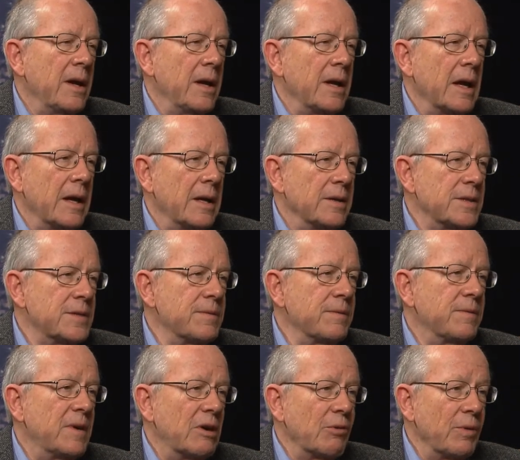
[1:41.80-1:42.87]
Yanis
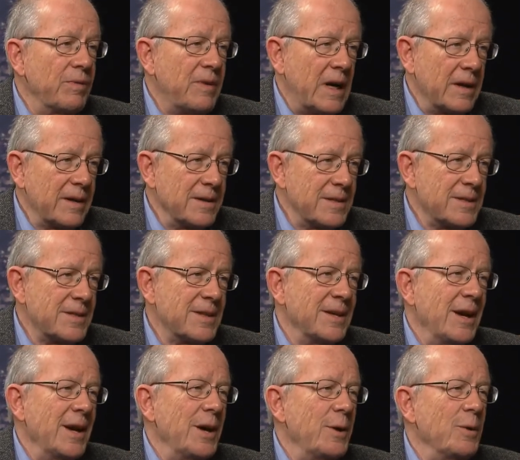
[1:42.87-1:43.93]
Varoufakis,
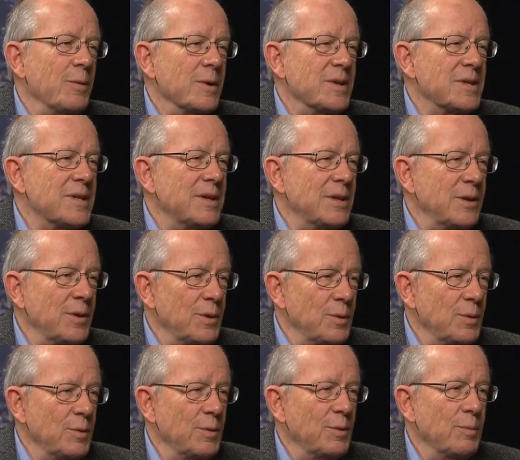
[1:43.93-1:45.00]
who is the
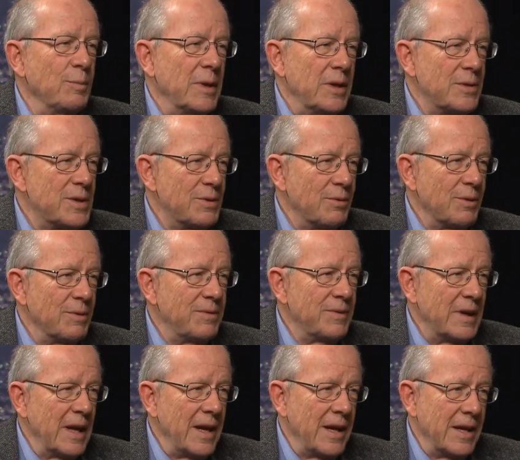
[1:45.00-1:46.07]
new Minister of
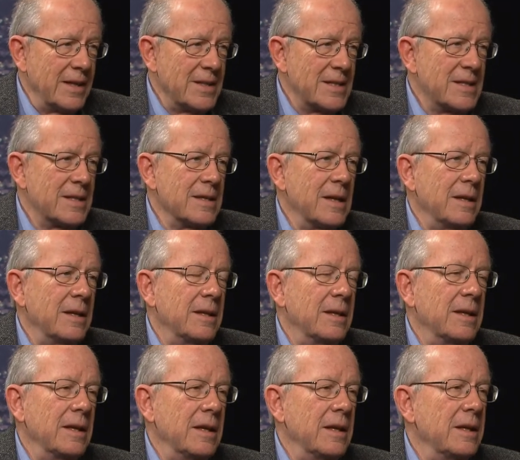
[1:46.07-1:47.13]
Finance in
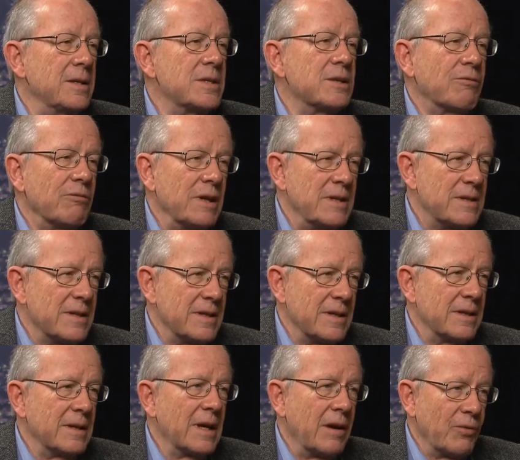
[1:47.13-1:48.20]
the
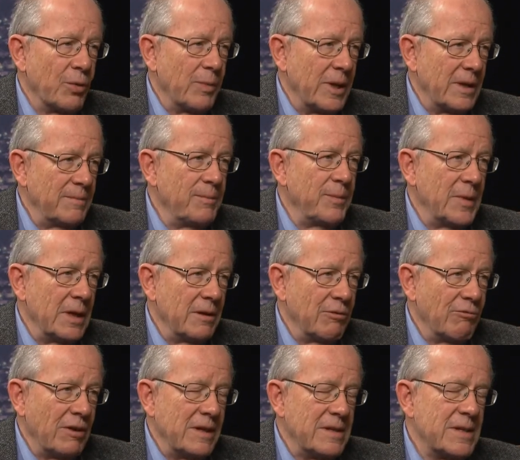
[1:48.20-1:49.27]
Syriza government in
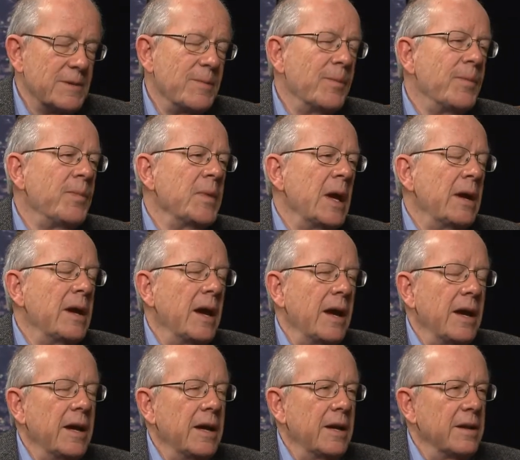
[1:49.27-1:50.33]
Greece.
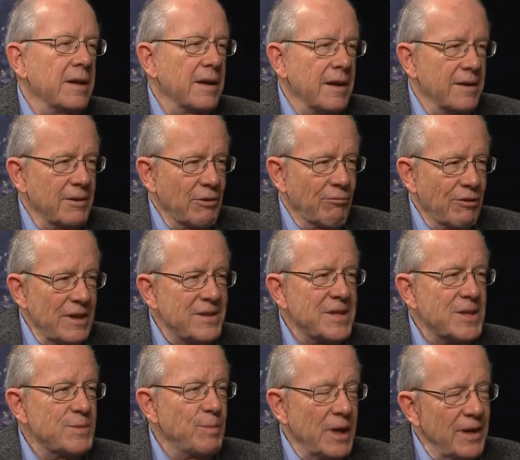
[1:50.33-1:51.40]
And Greece
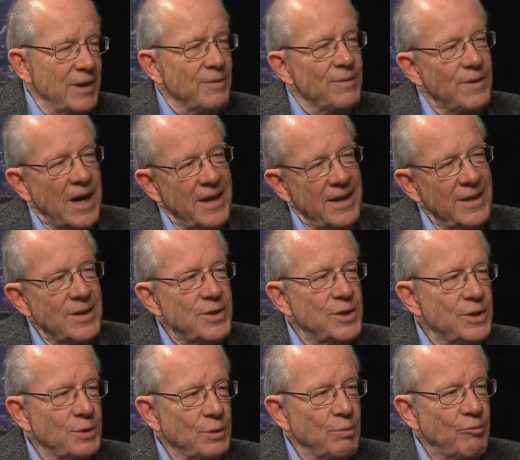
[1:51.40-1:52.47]
has been invited
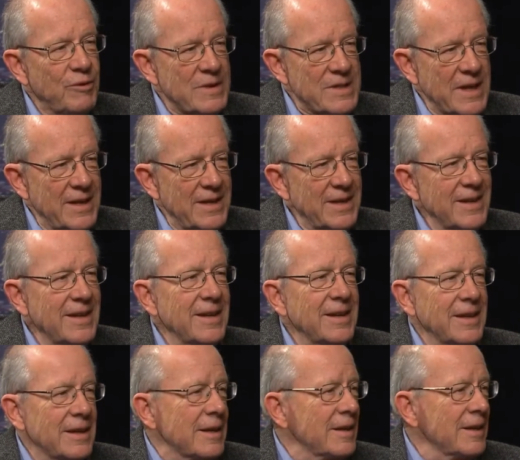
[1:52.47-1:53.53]
to present
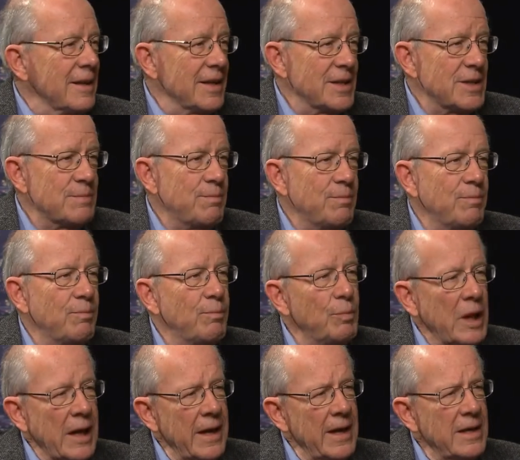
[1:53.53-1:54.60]
its
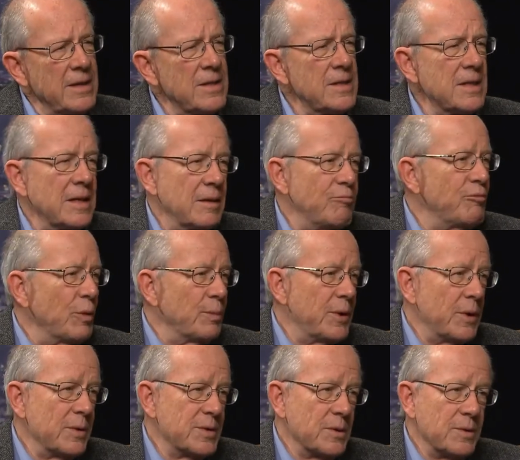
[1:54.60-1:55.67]
plans and
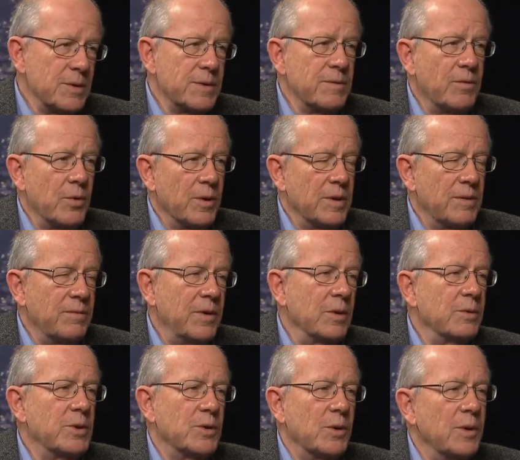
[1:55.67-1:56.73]
proposals for the
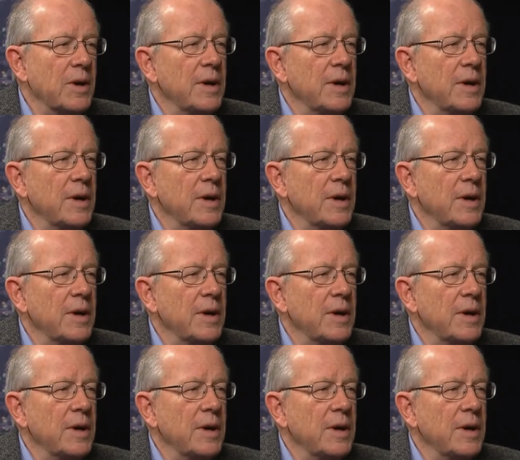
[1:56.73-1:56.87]
future.